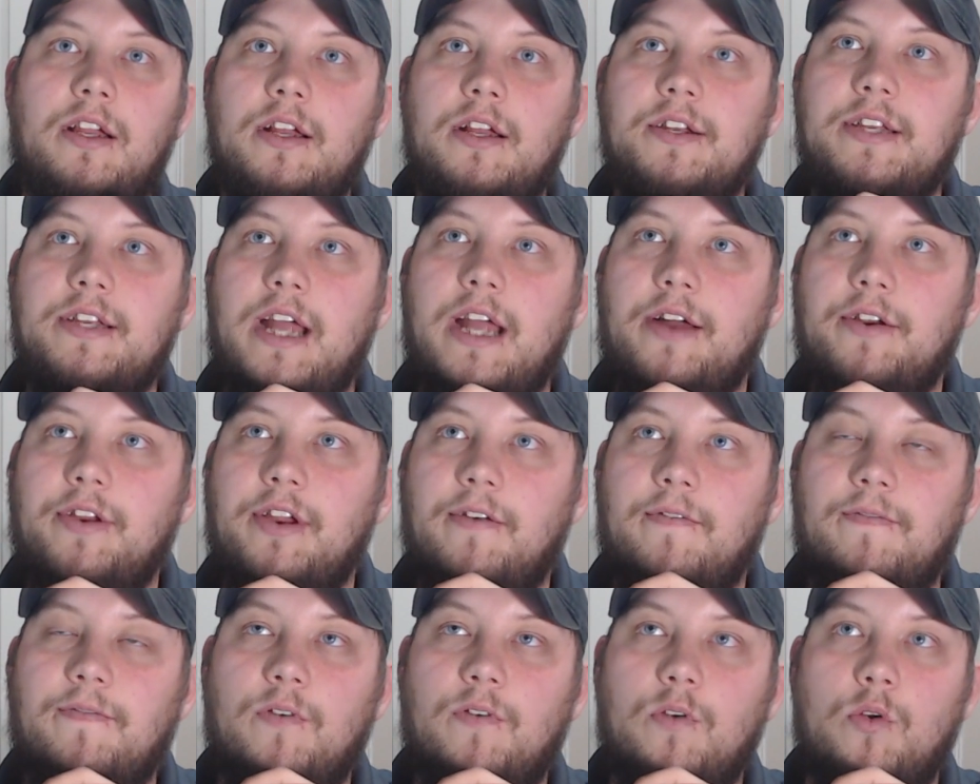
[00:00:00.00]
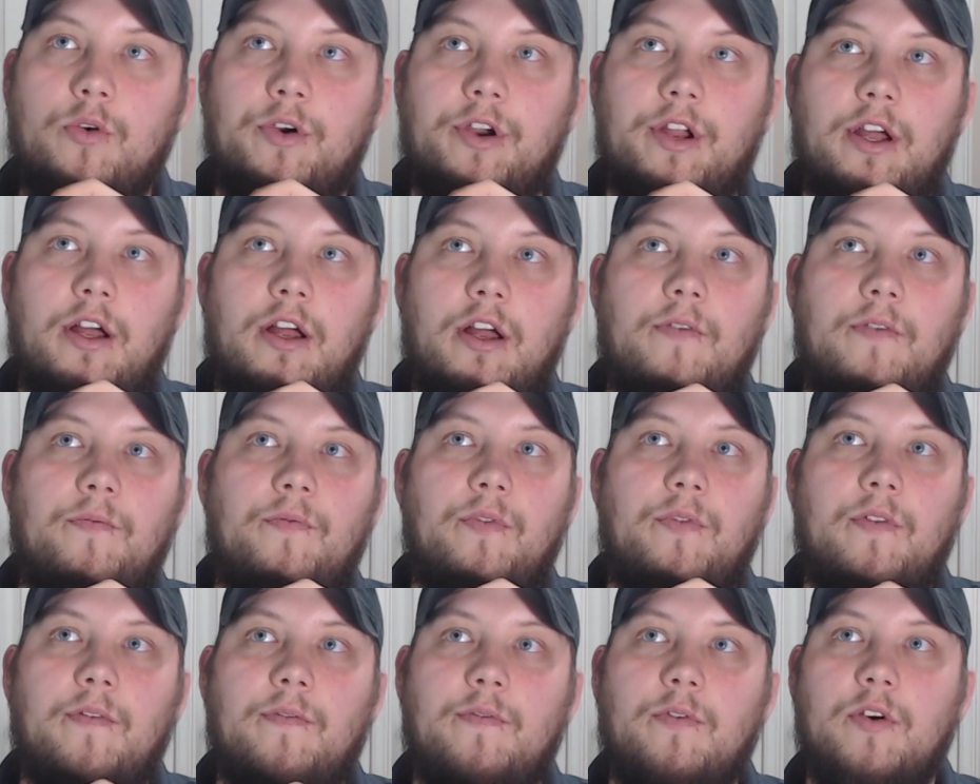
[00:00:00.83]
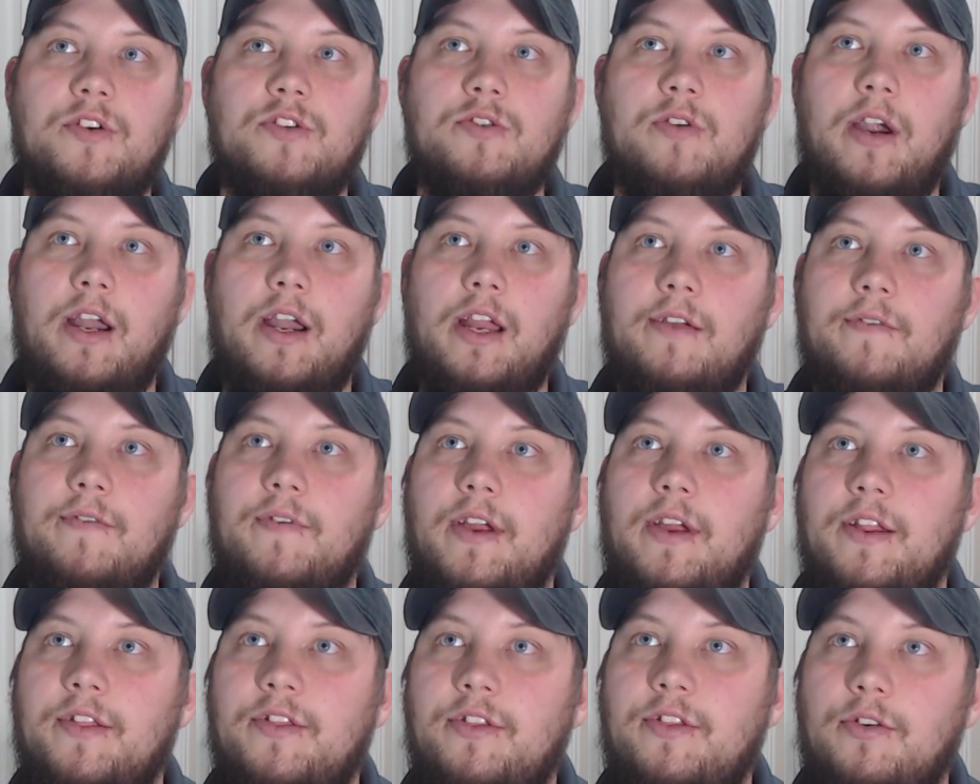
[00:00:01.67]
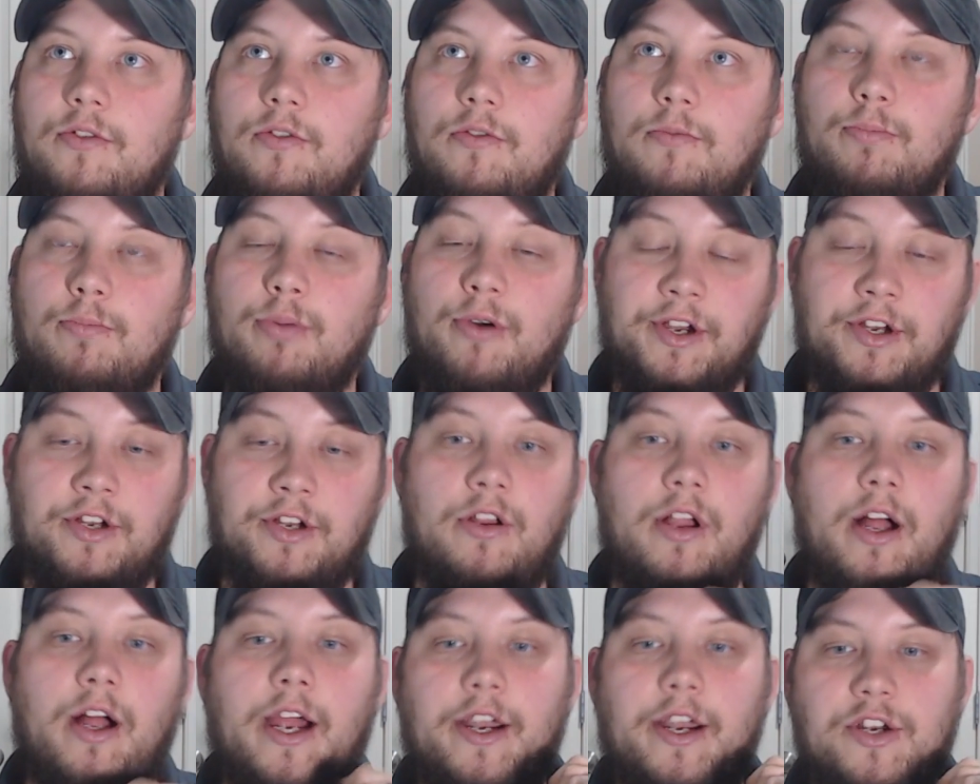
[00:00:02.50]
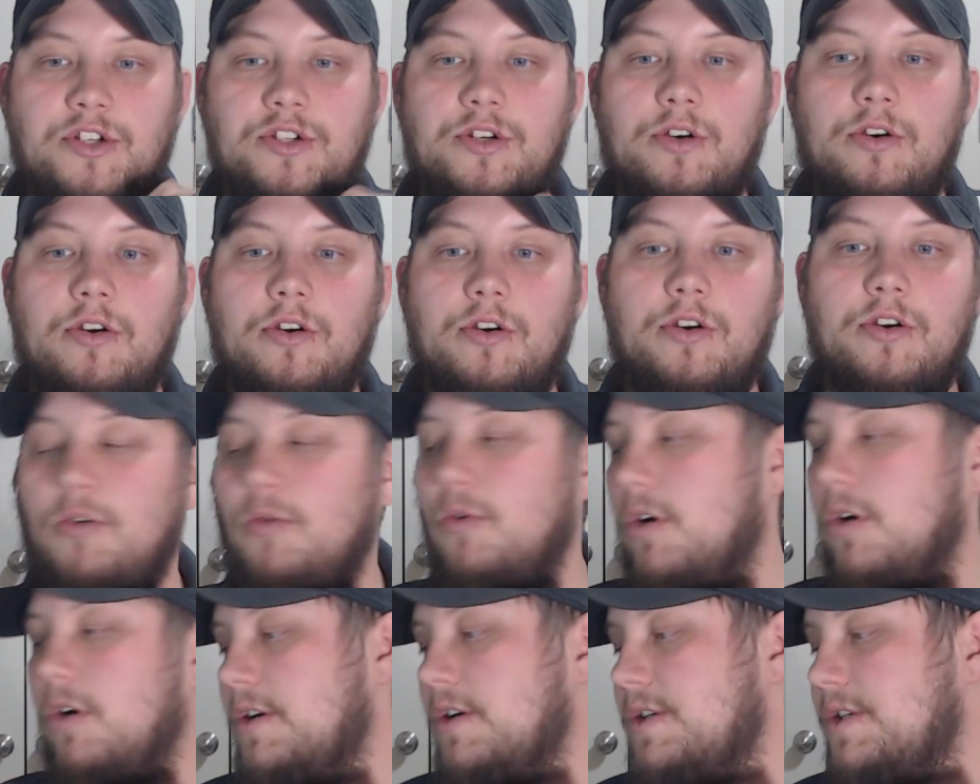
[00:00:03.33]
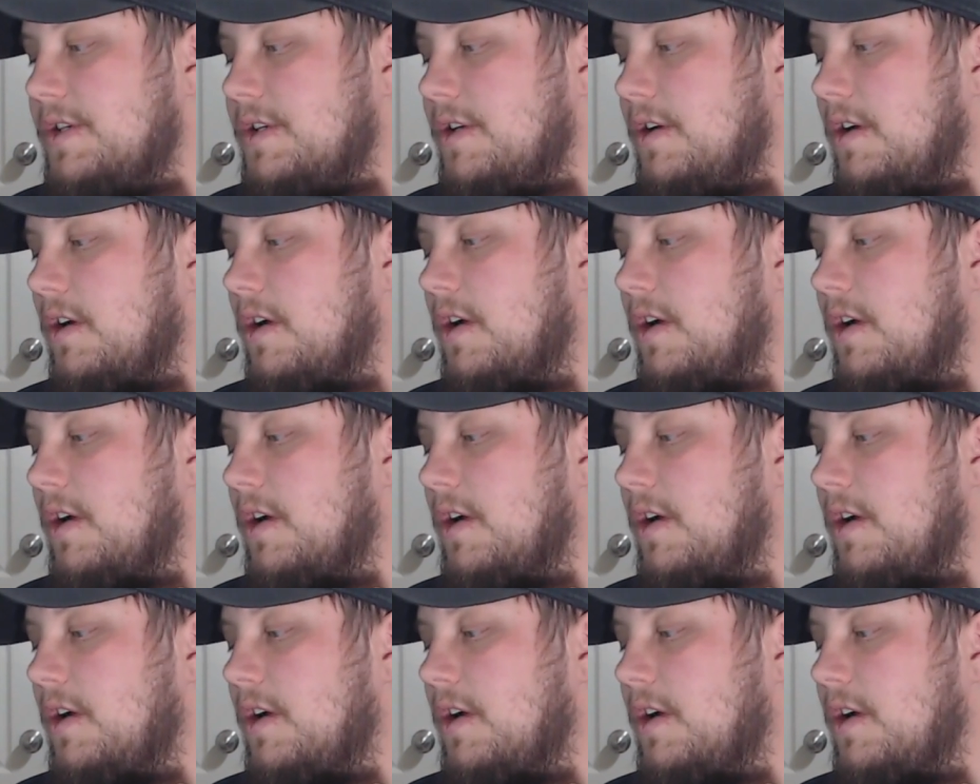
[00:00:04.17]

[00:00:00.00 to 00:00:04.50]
down in Florida for a training event through Bryn Klein, Assured Auto Works.